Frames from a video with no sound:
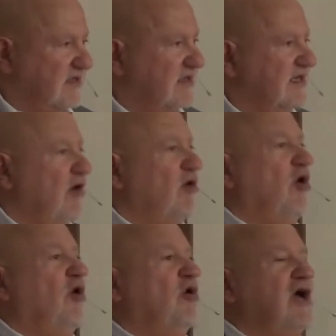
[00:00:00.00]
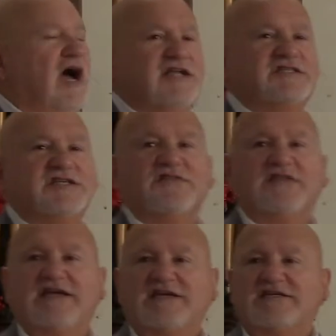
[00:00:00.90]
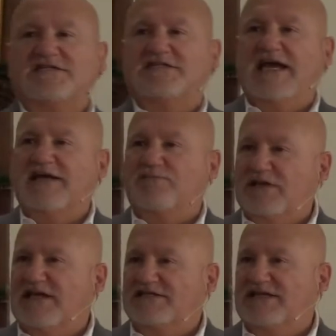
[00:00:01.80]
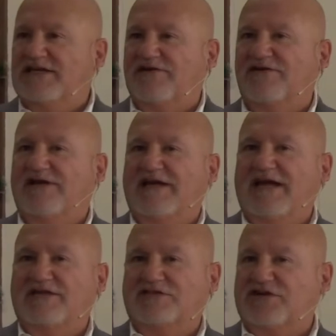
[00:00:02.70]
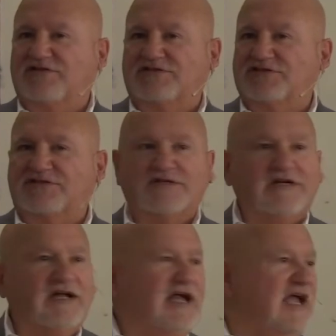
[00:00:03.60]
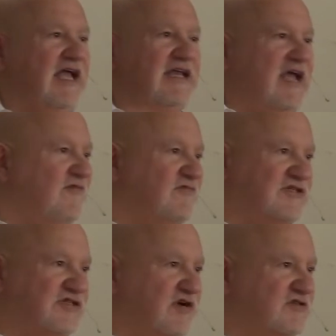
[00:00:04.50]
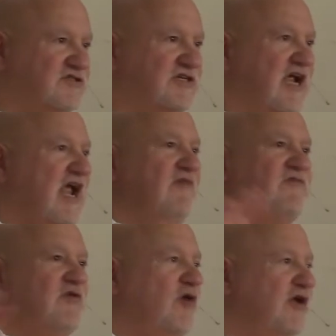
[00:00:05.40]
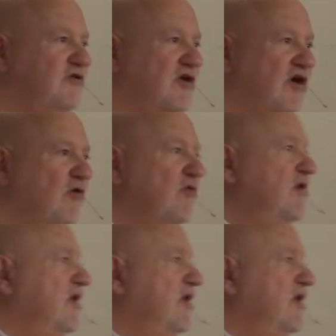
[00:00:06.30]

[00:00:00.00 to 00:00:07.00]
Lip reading: Now, all kinds of things take place here in the church, in every church, everywhere you go.